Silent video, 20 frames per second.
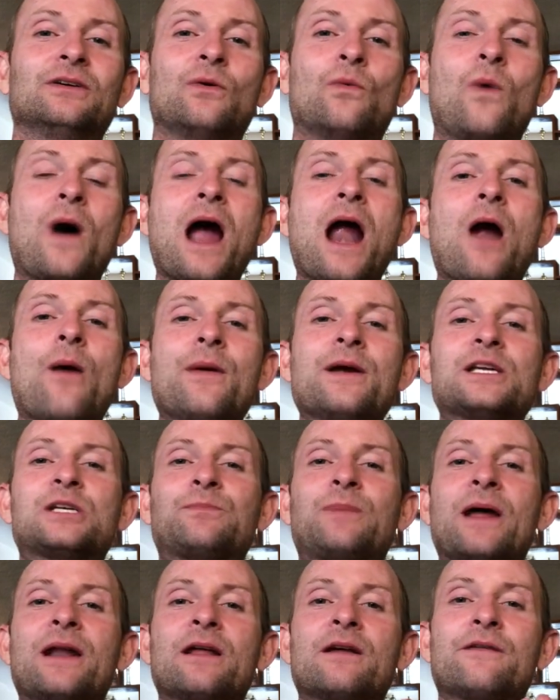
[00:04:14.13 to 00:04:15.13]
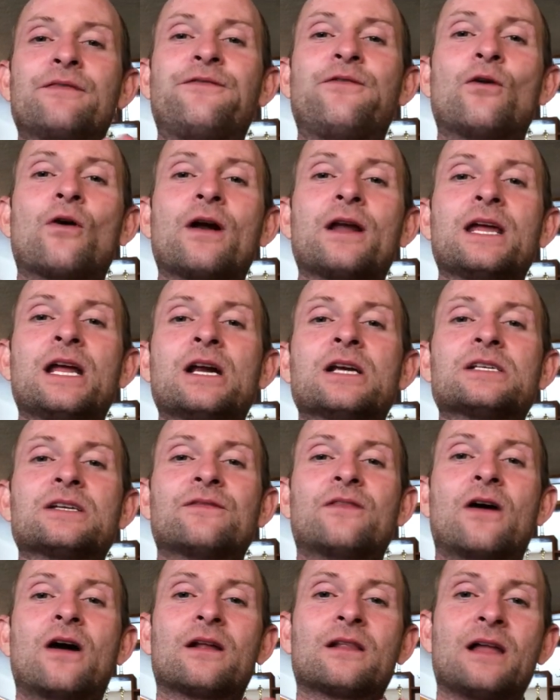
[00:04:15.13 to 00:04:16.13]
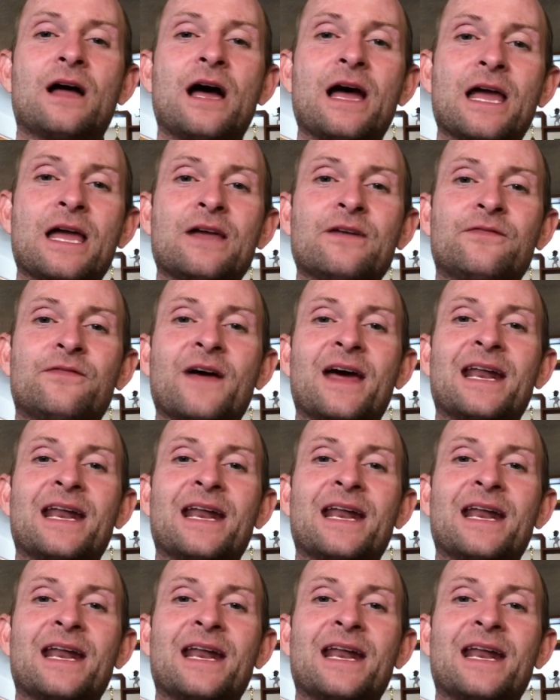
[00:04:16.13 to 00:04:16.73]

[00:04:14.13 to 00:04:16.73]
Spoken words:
Why are we spending 4 years of our life